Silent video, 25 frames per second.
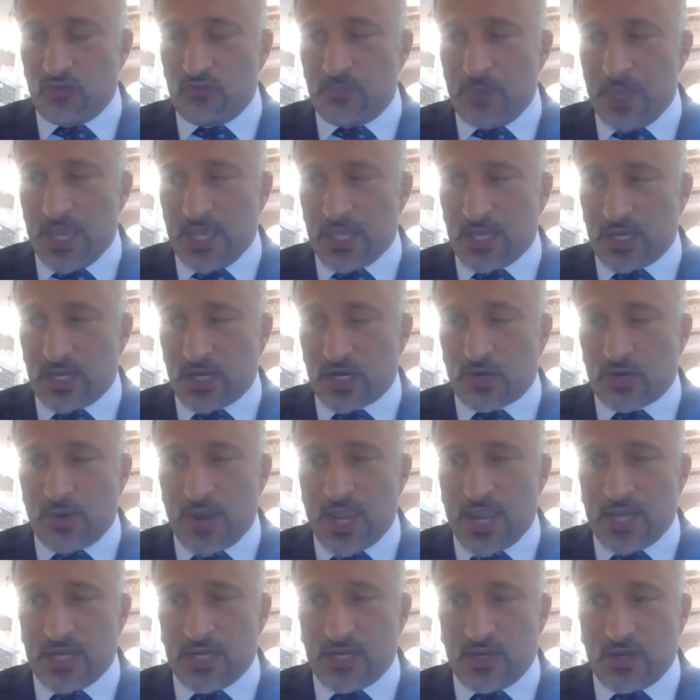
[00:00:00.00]
of being a
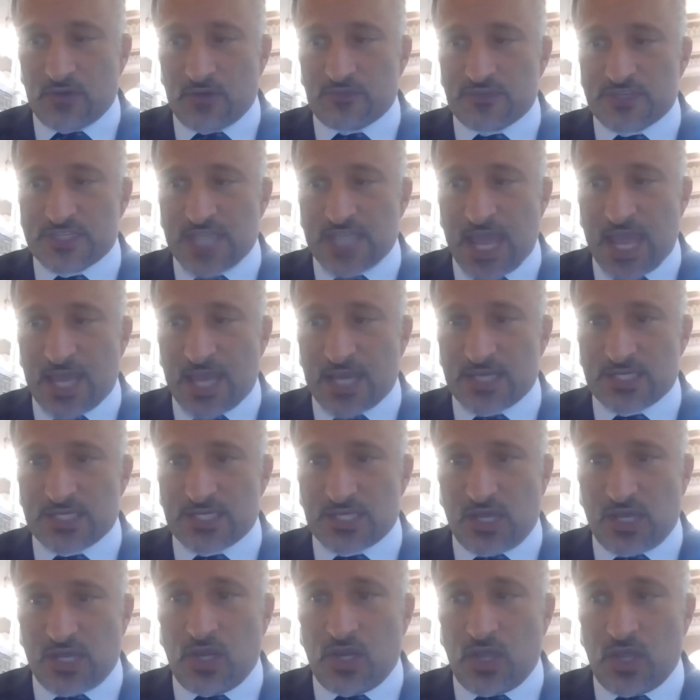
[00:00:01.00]
grain of
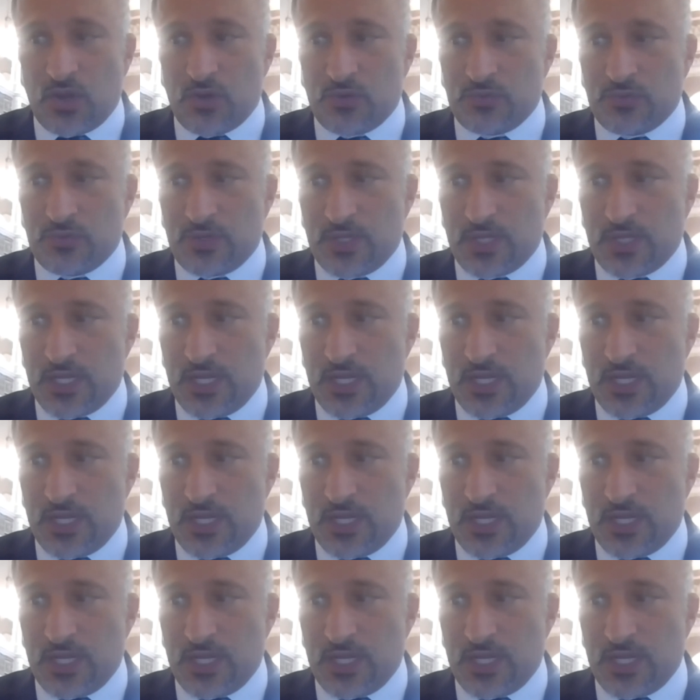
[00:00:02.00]
sand alone